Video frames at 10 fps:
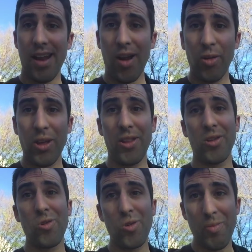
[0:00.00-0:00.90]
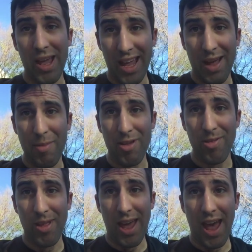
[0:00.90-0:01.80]
Not only on the Google main campus
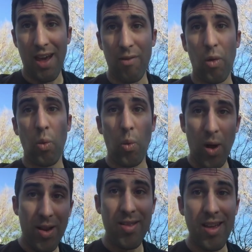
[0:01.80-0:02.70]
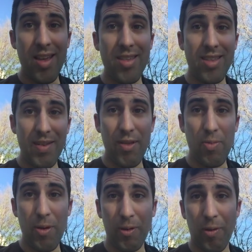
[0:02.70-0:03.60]
do they have one Steven
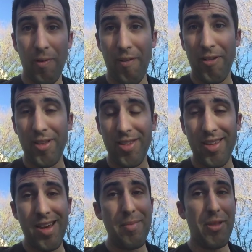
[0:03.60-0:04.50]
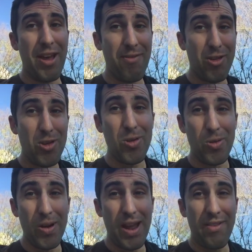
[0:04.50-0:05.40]
Spielberg reference, but they have
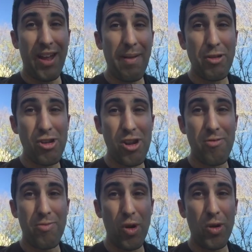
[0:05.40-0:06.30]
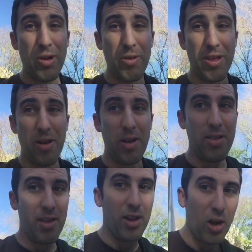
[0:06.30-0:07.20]
two. If Captain Chief Brody was here,
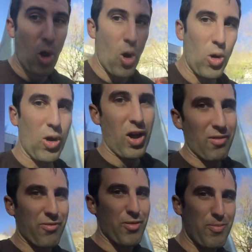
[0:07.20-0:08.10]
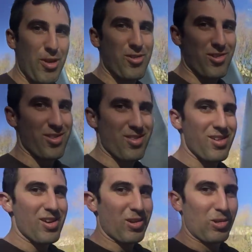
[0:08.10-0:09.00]
he'd say to call off the
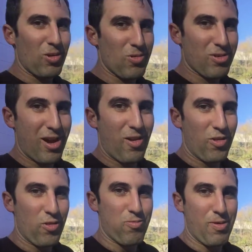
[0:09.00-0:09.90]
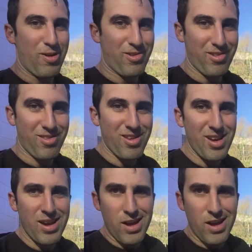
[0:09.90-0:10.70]
beaches, close down those beaches.